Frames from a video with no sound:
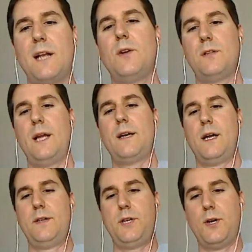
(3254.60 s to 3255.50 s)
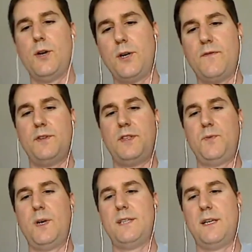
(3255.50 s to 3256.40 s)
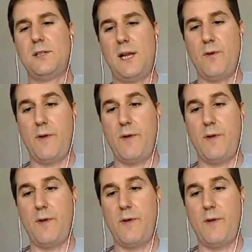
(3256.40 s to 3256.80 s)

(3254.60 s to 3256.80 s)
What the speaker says: look like on Turk versus what does that look like when